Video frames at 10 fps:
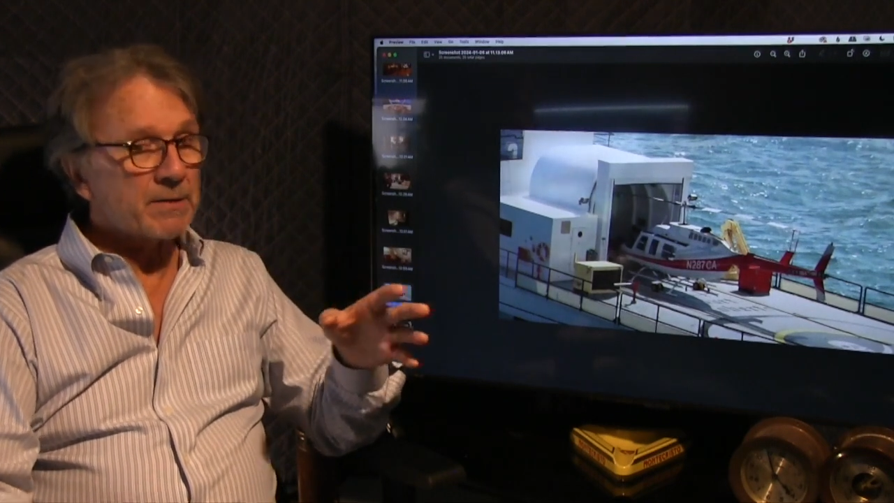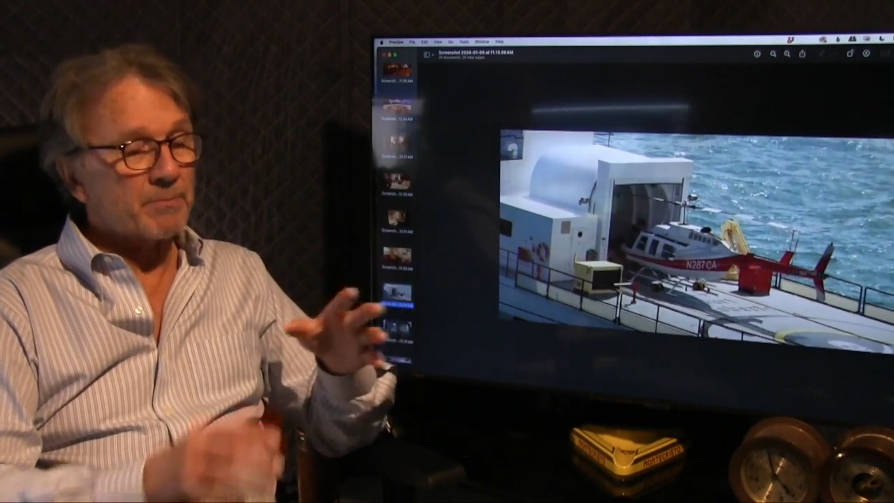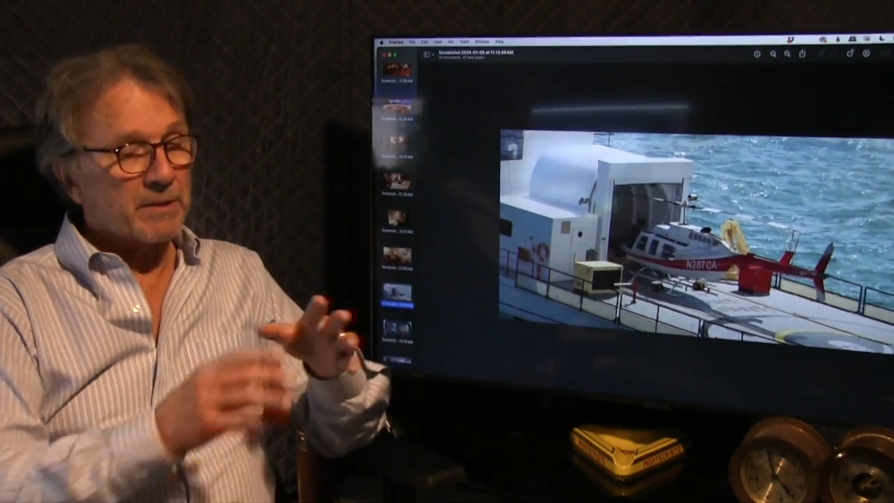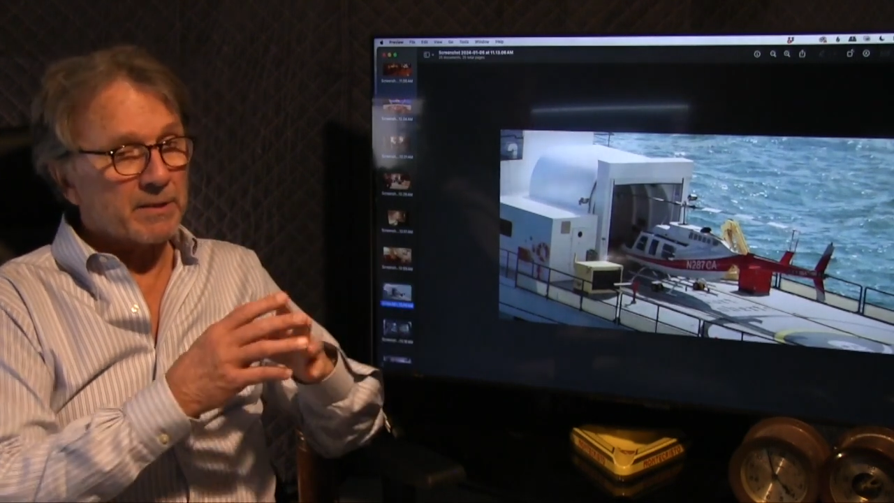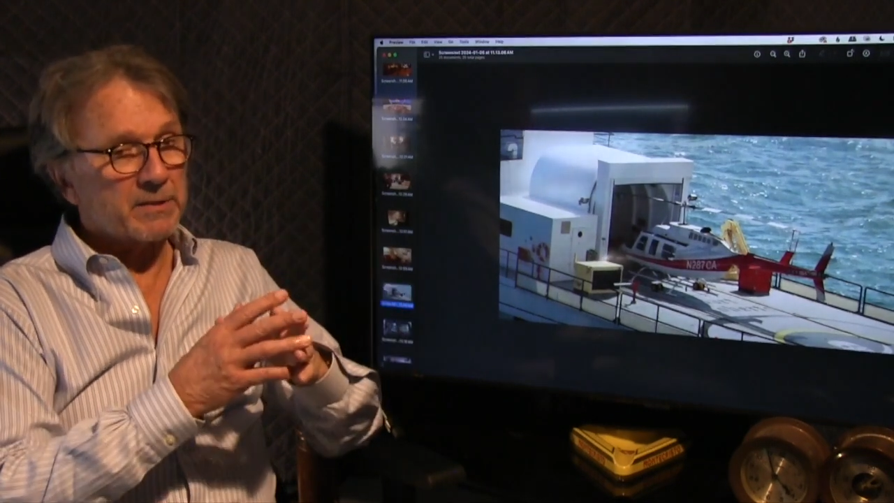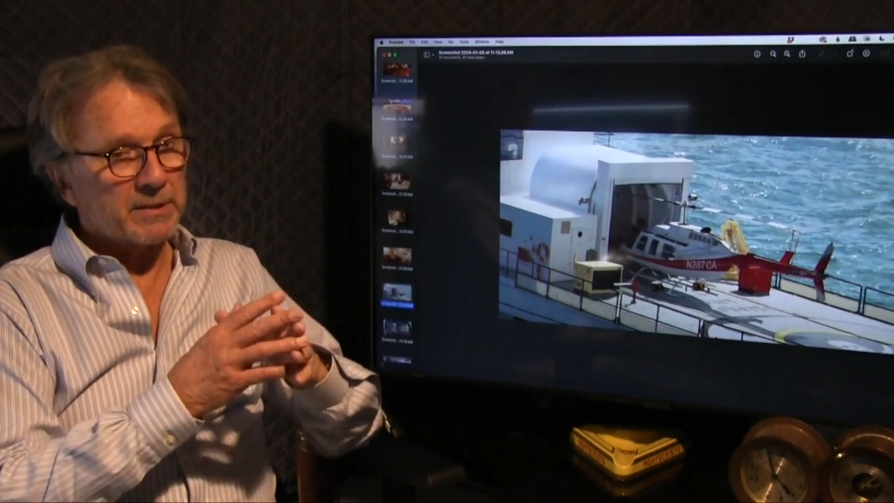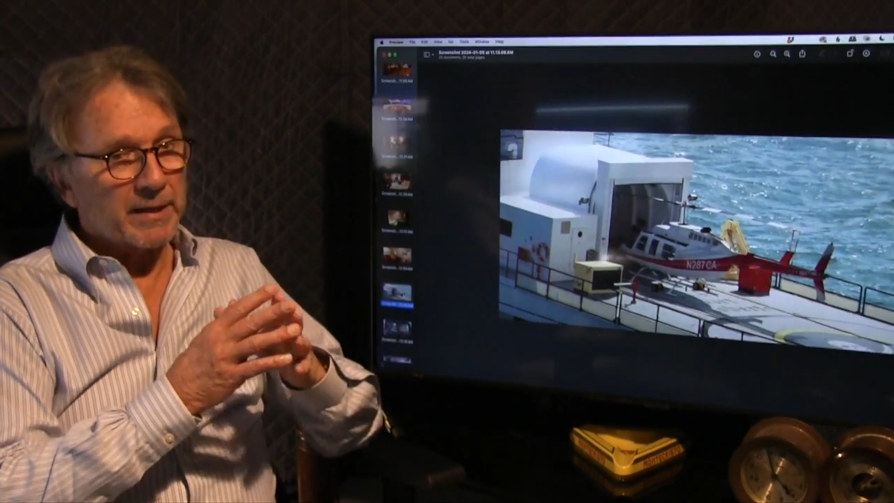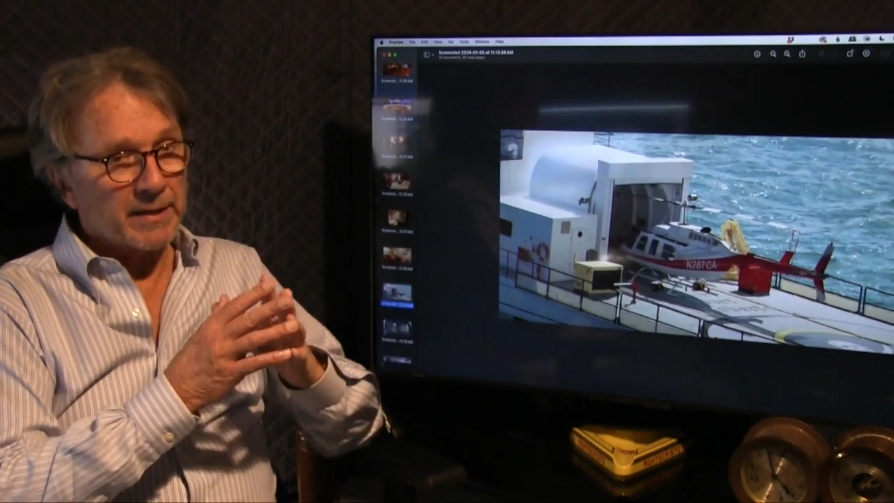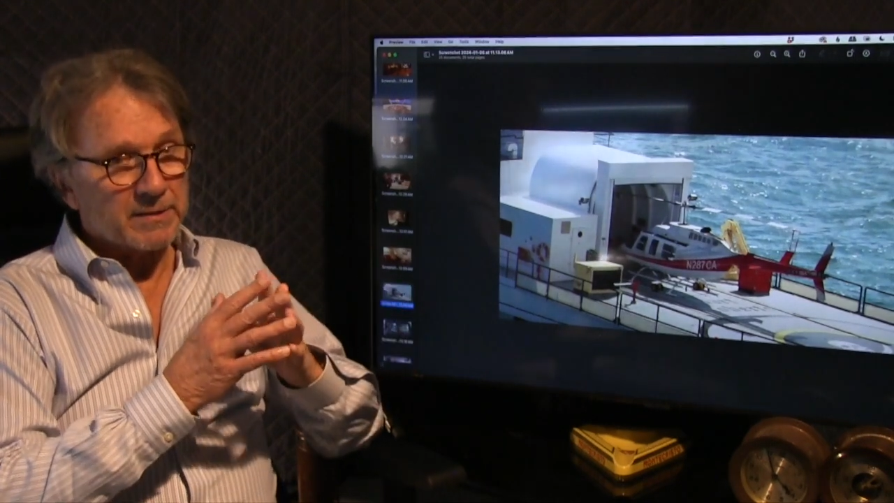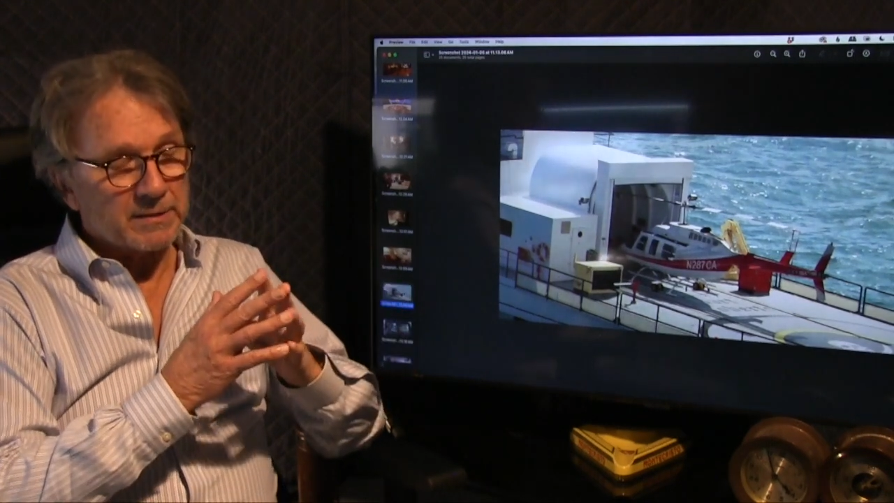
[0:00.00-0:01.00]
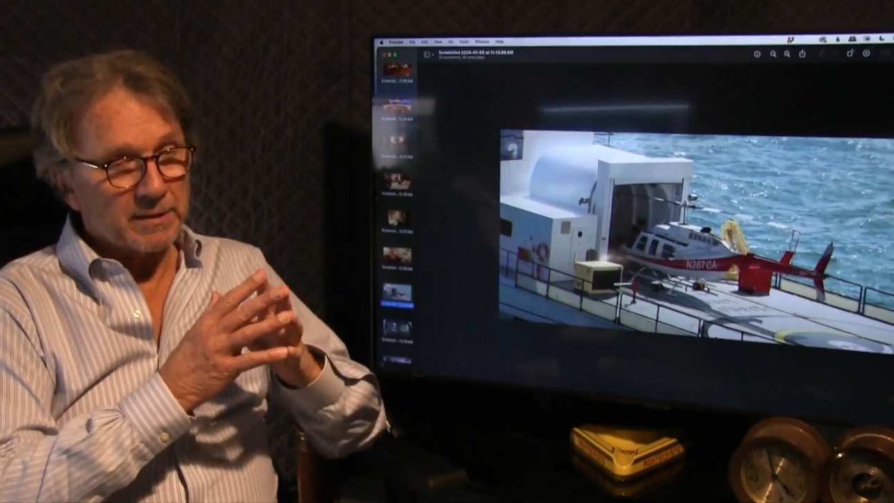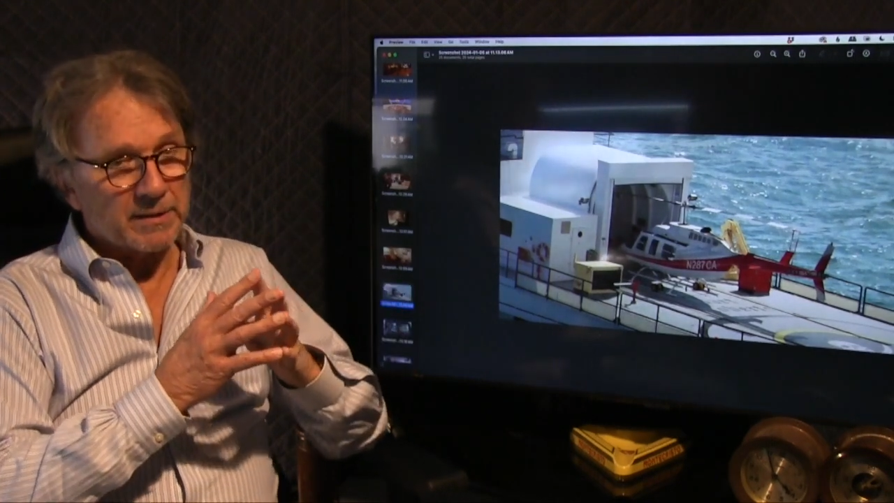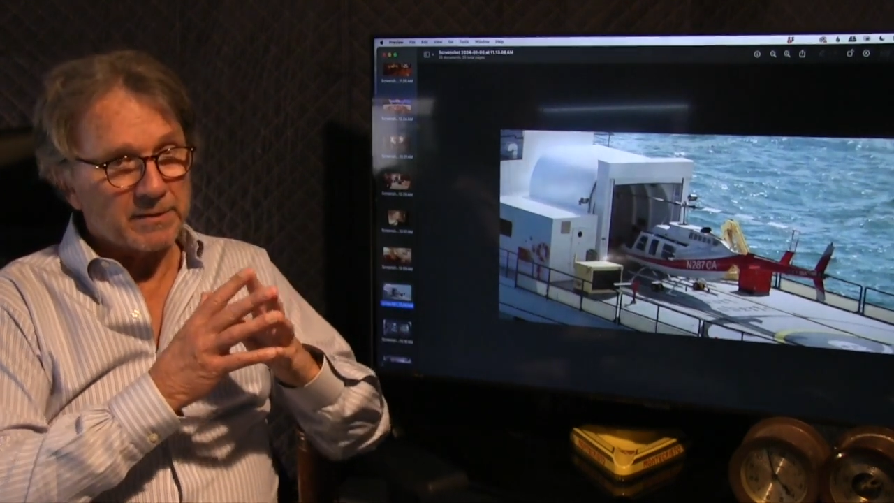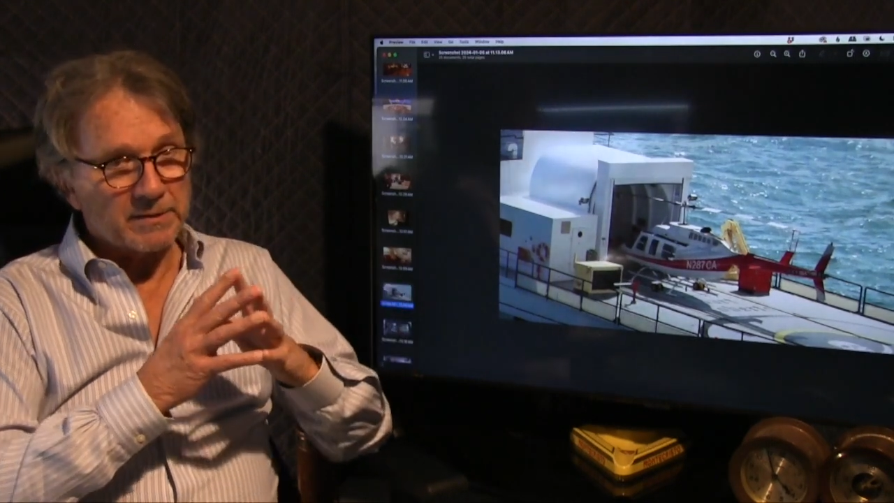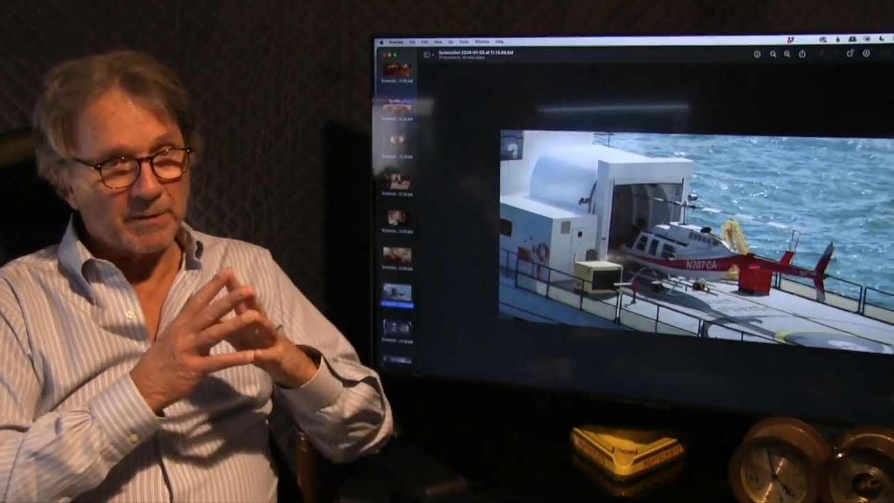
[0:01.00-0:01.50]
because he has
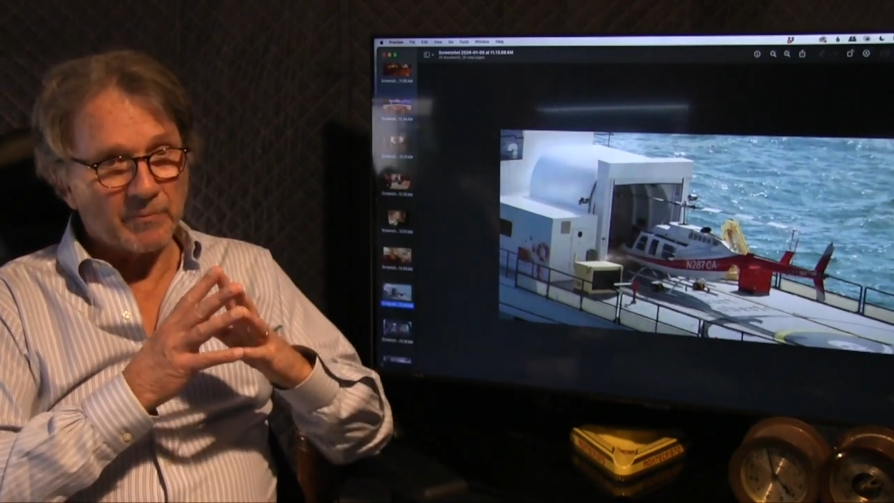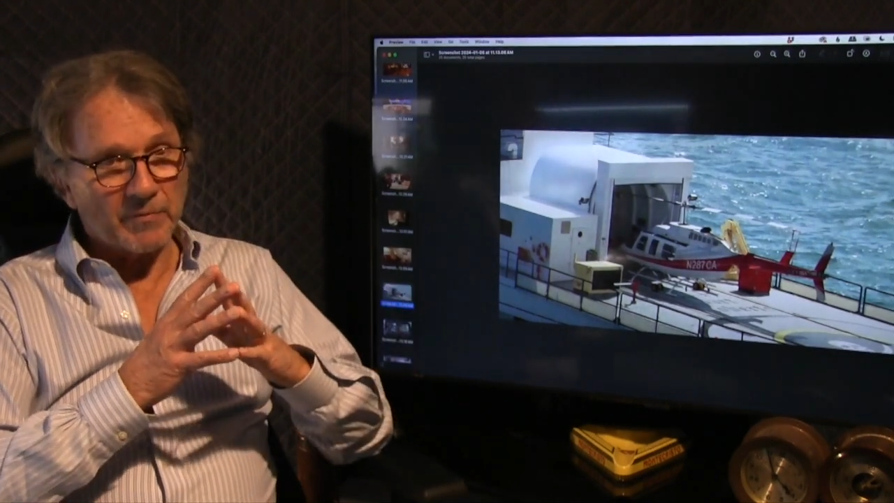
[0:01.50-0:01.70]
some